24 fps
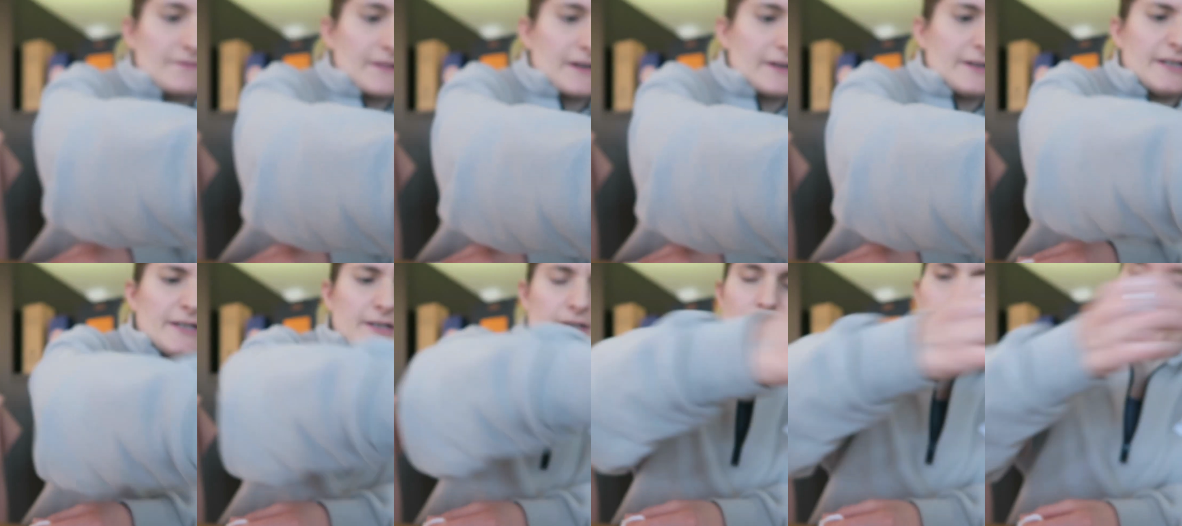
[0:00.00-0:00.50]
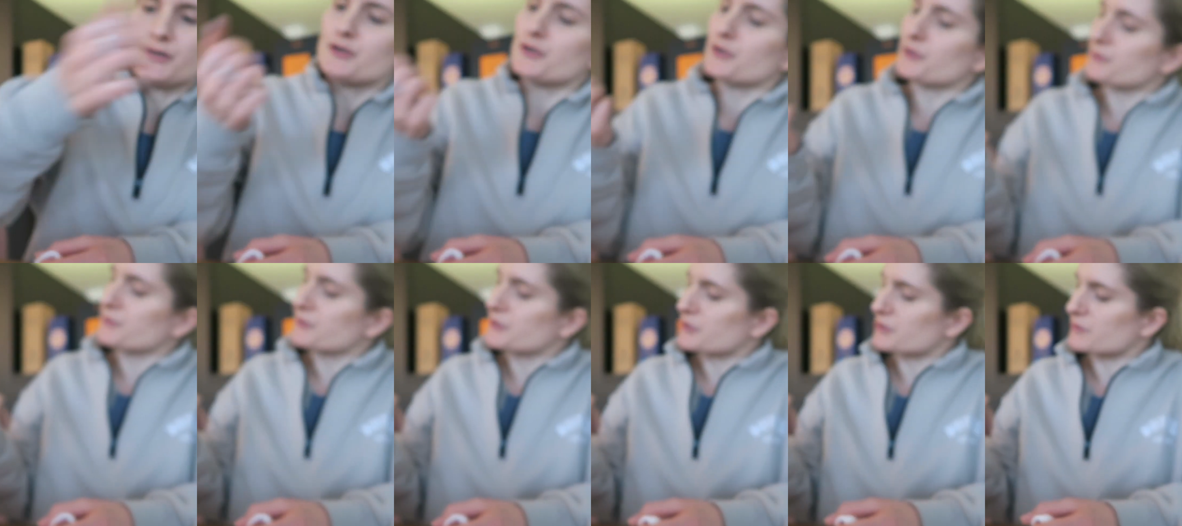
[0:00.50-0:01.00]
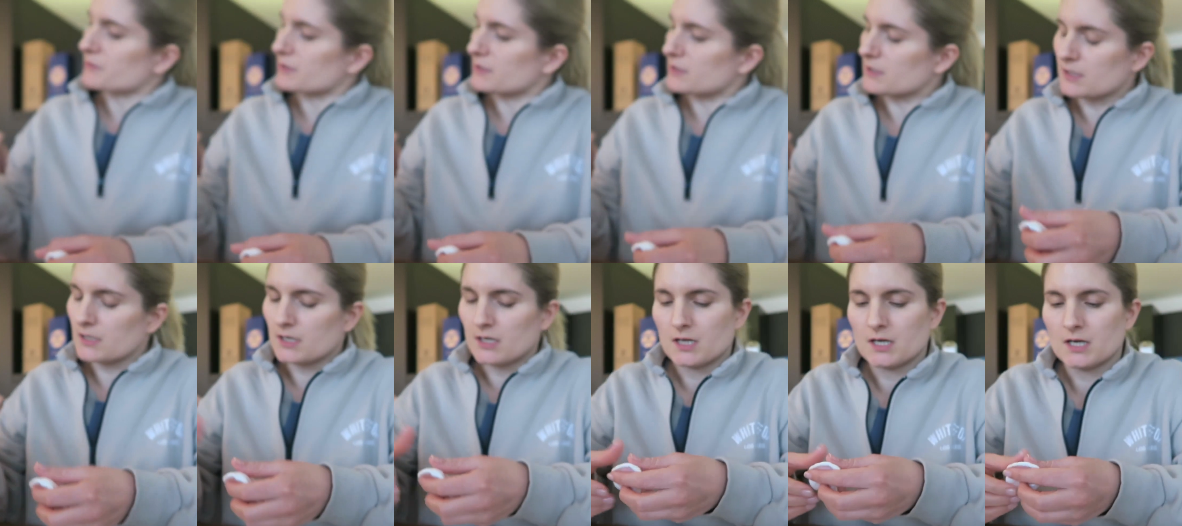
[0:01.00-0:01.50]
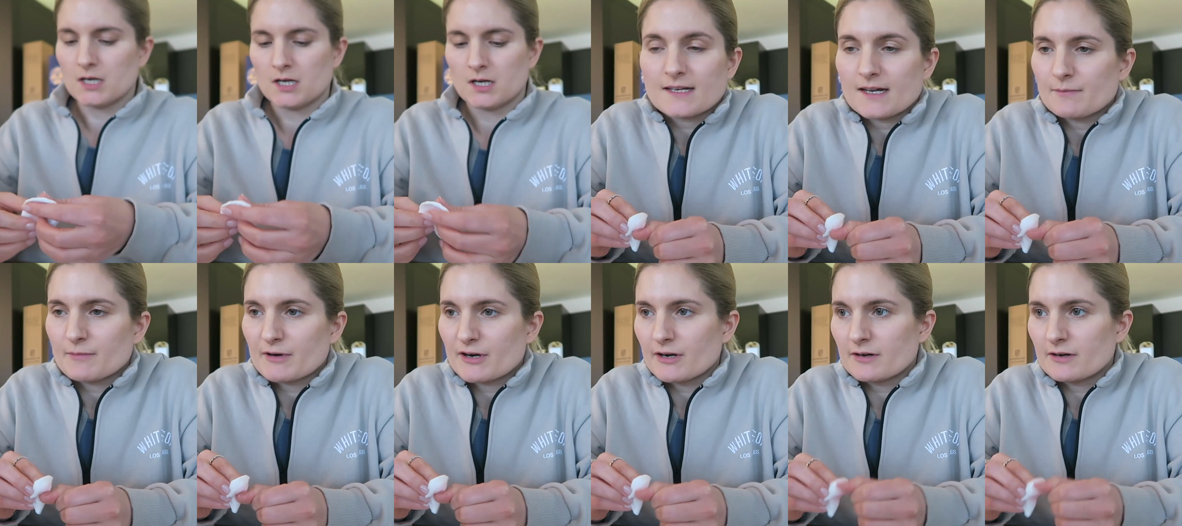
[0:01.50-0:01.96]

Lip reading: very neutral. I'm